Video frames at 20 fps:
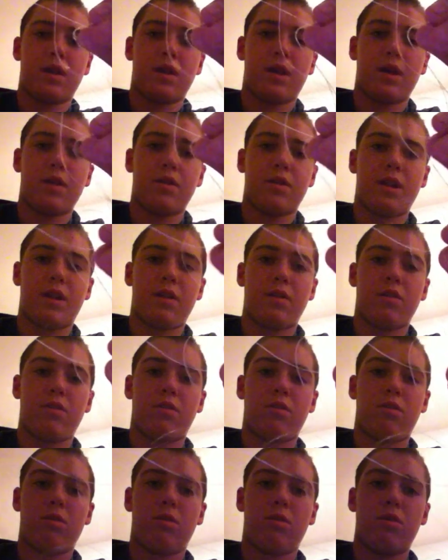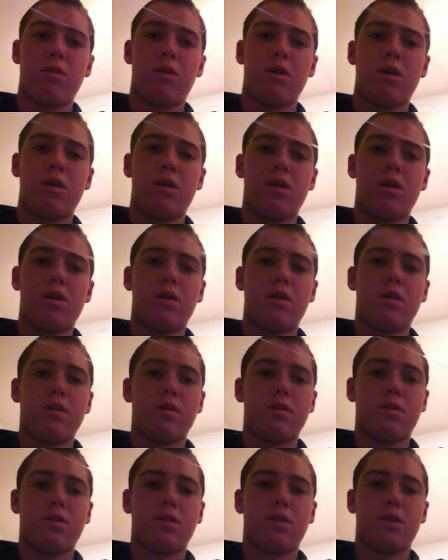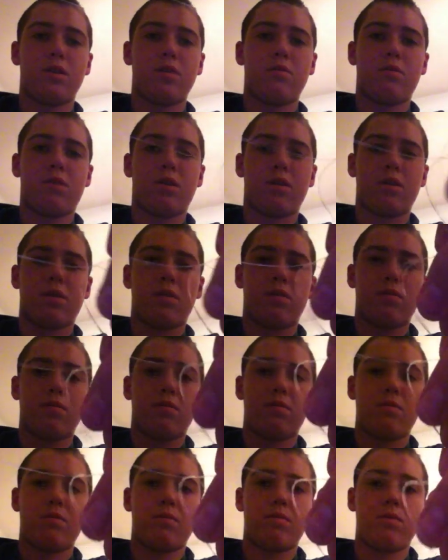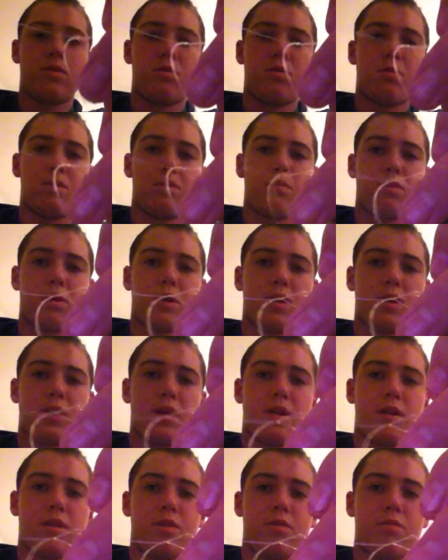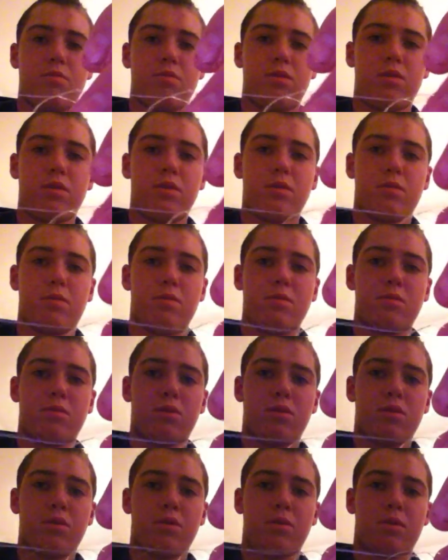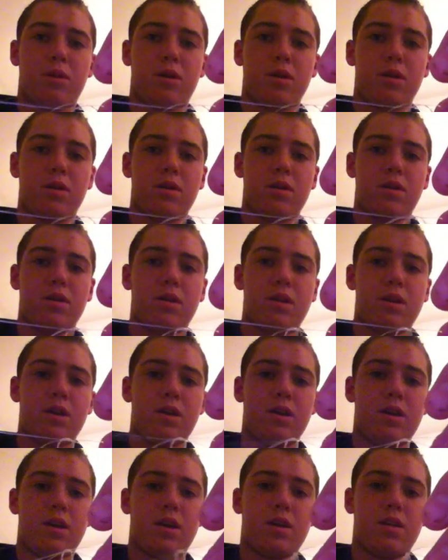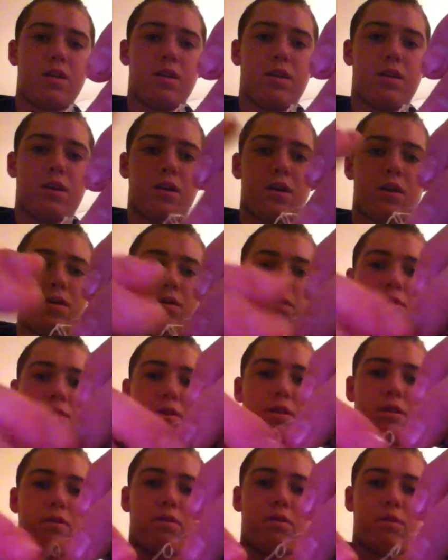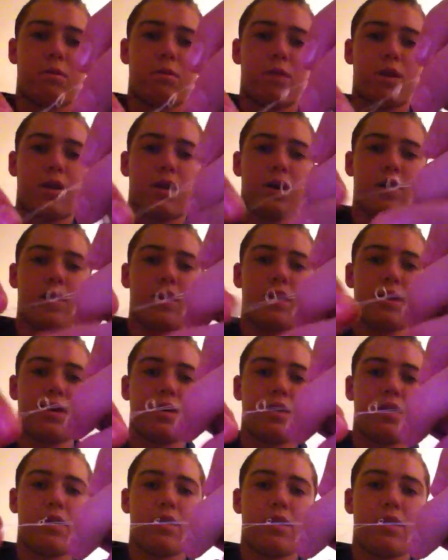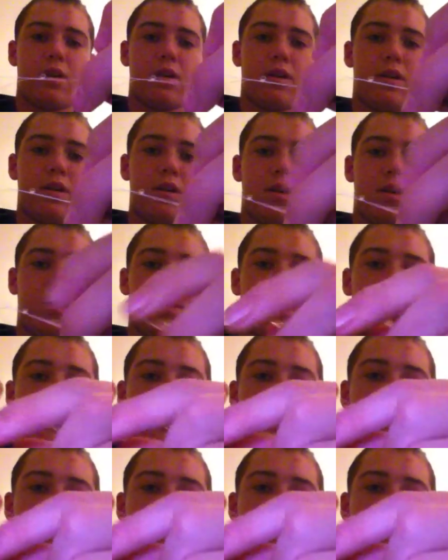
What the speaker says: line through that little hole. So then you wanna bring that, pull it apart, and then you'll start to form a knot there, and